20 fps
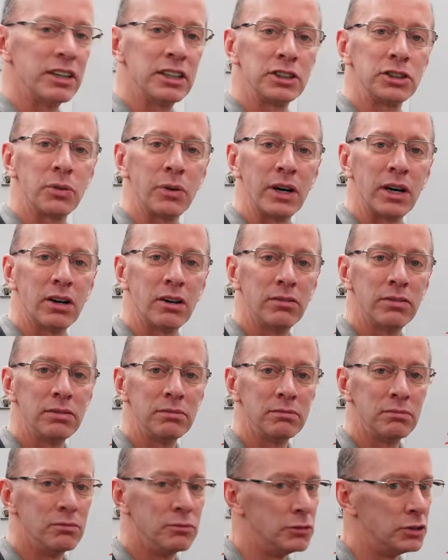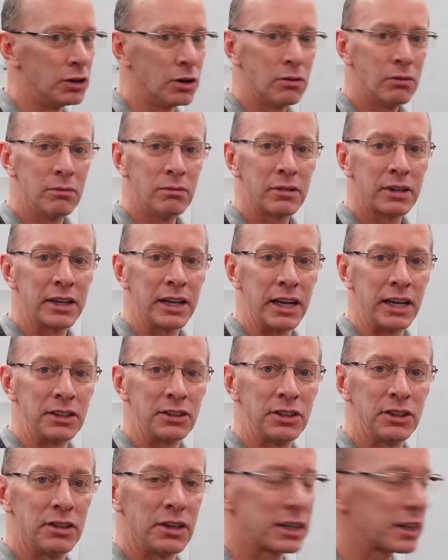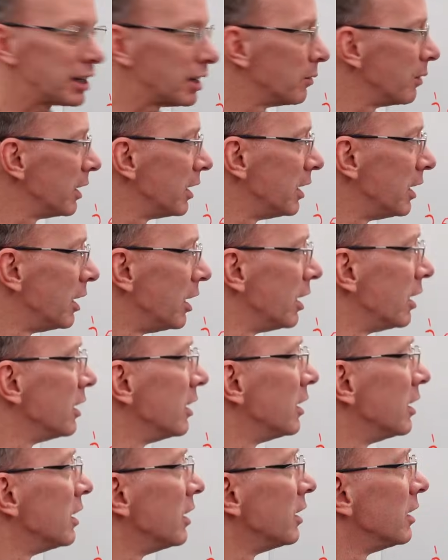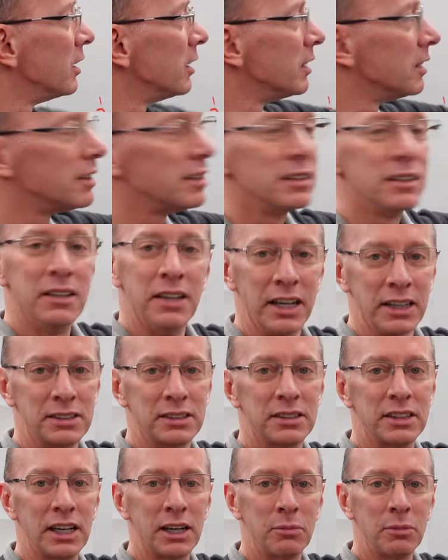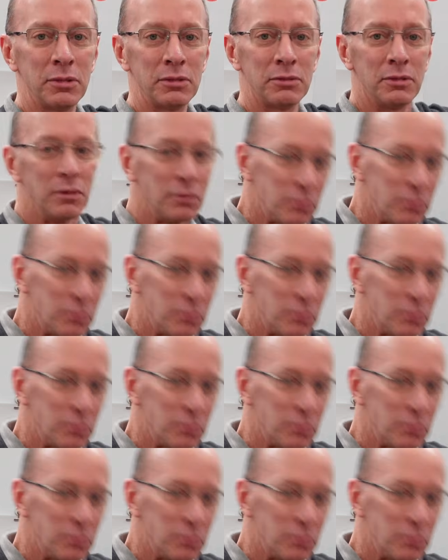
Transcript: into 12? Nope, can't do it, can we? Next step,